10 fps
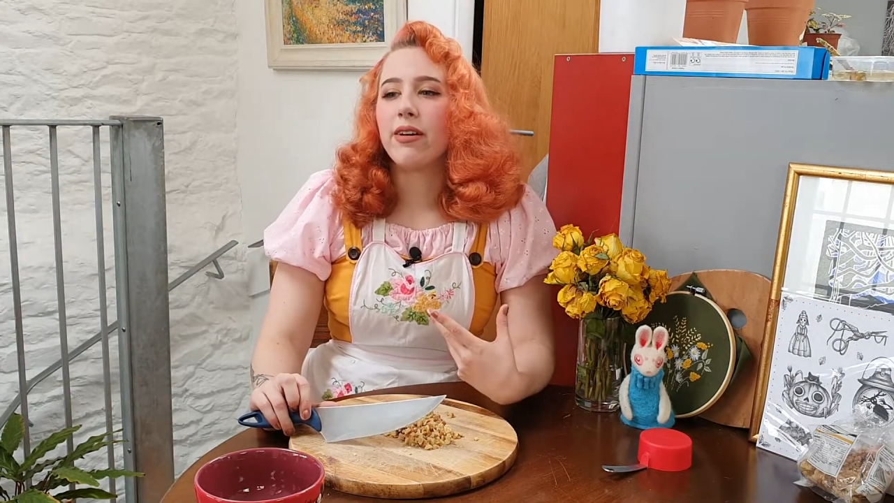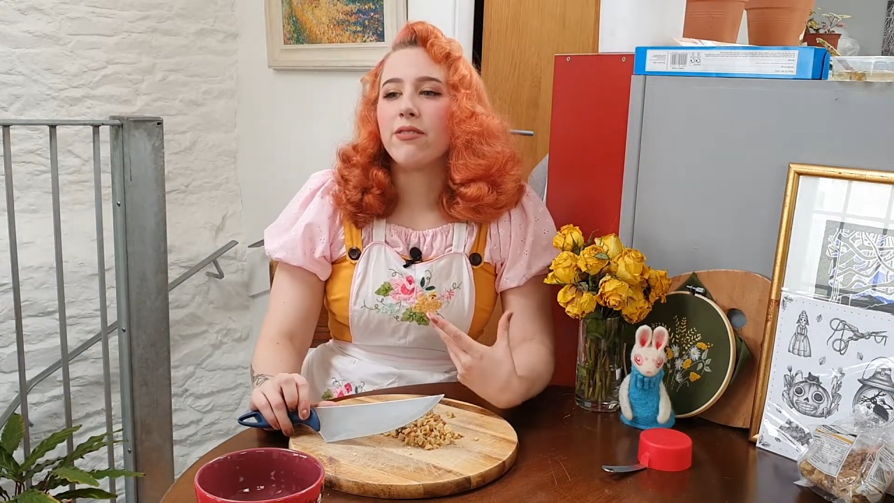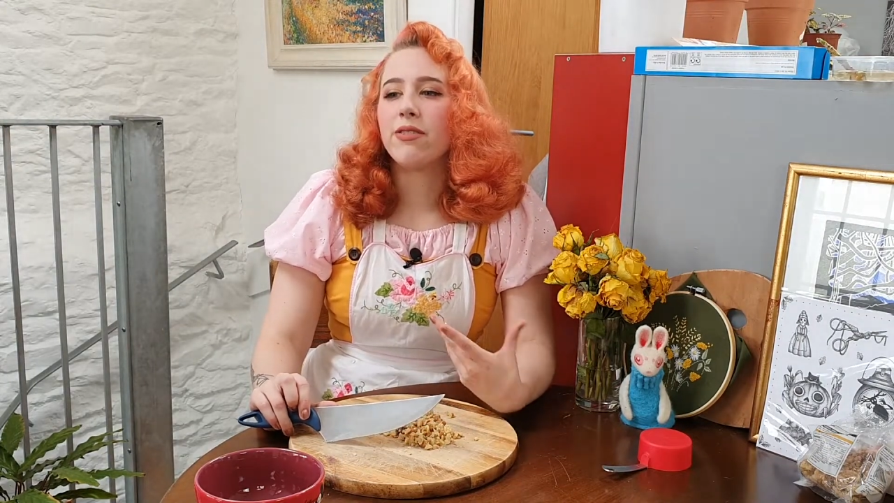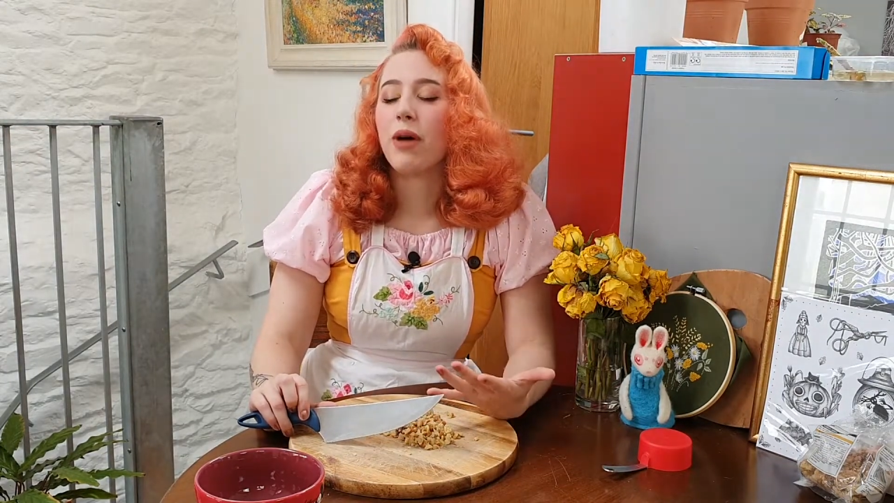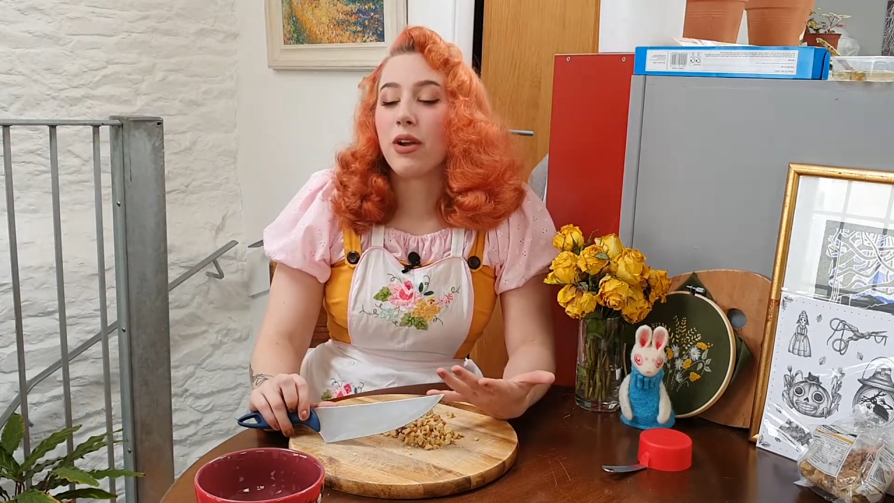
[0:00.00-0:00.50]

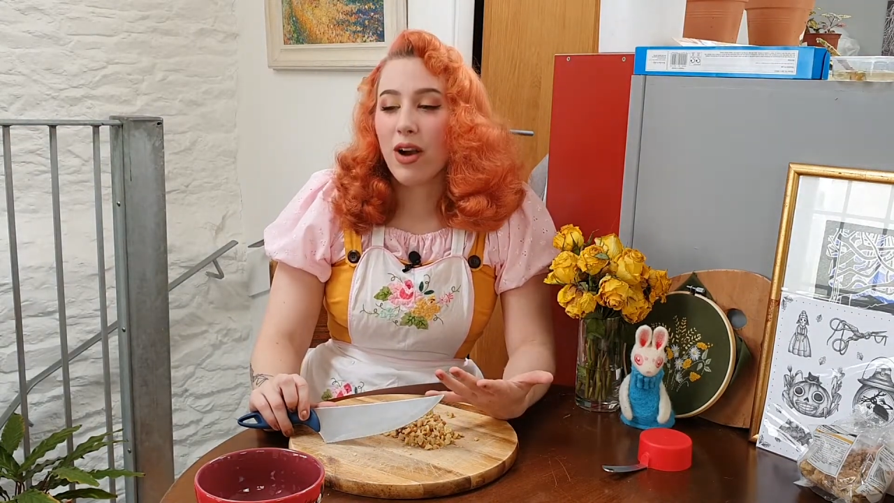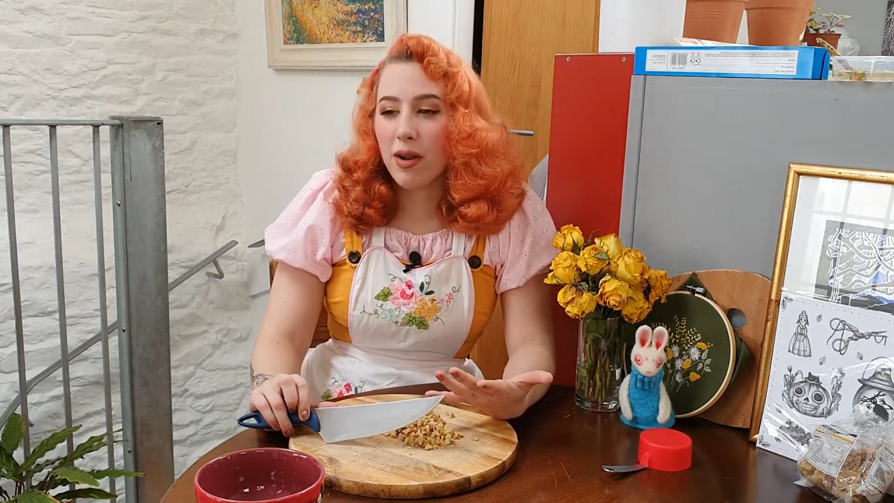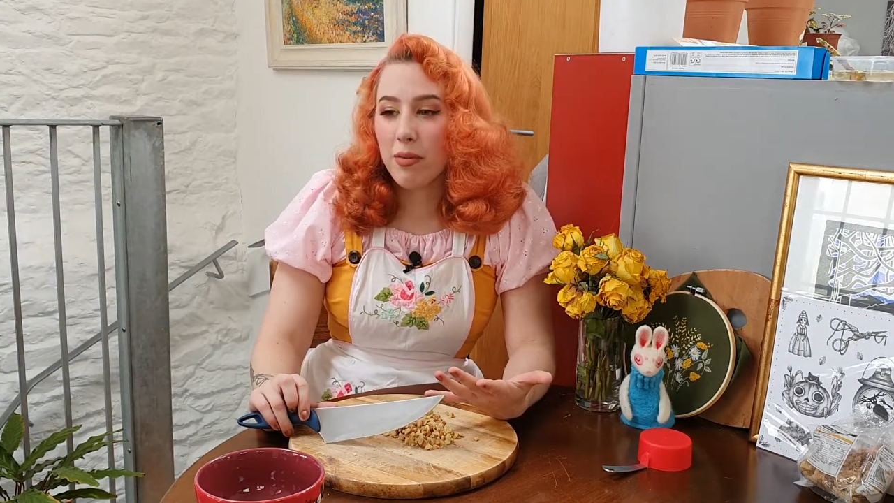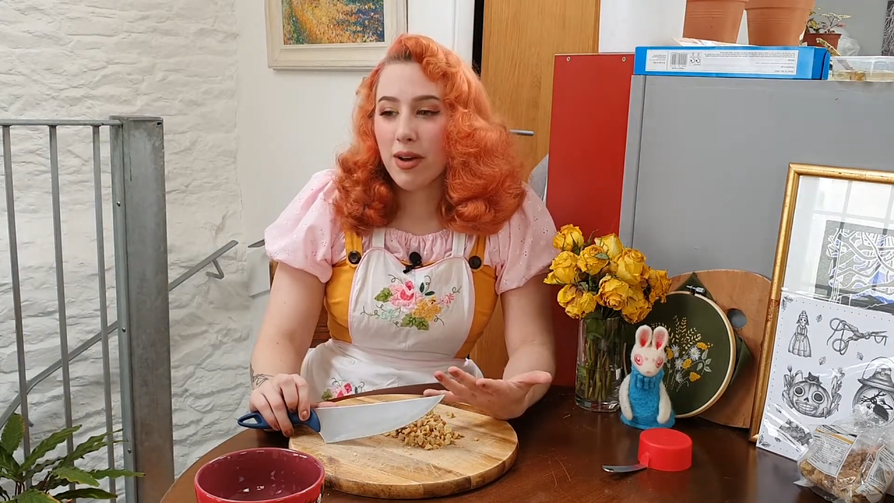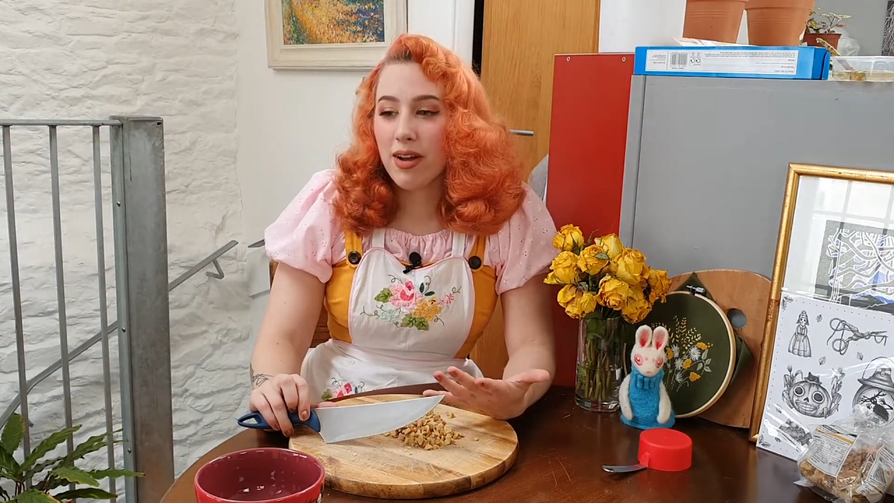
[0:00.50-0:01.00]
of my
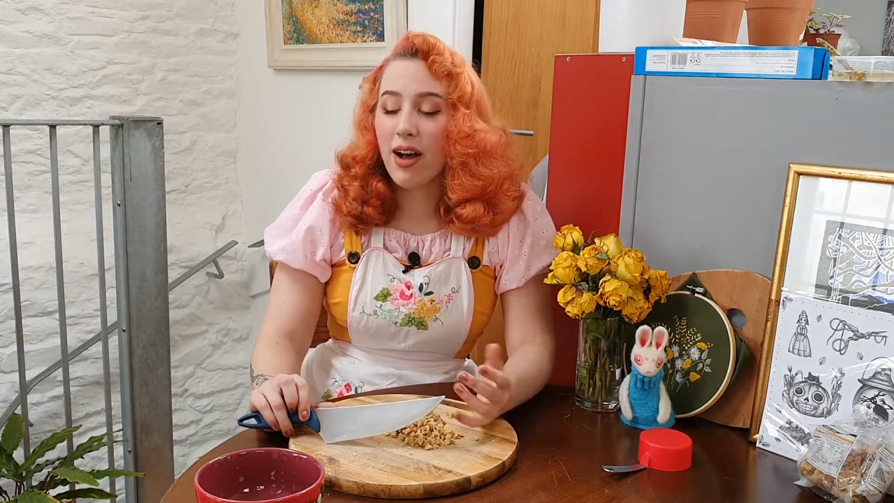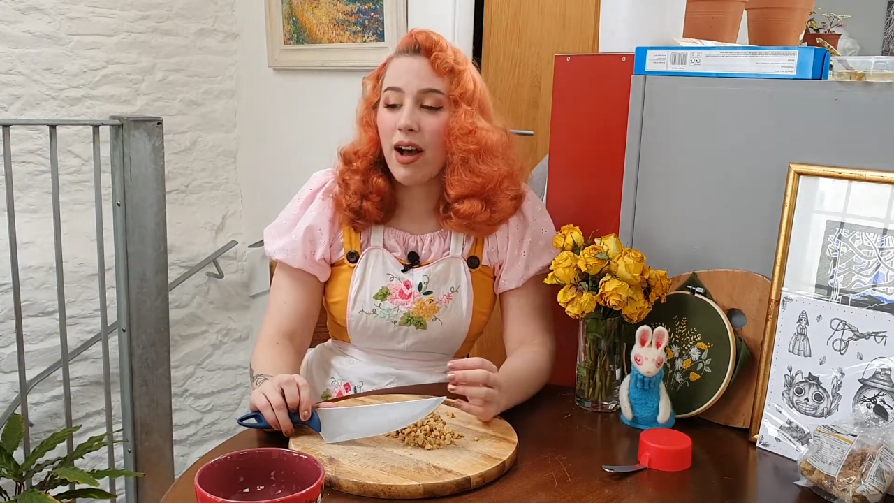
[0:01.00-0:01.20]
grandma,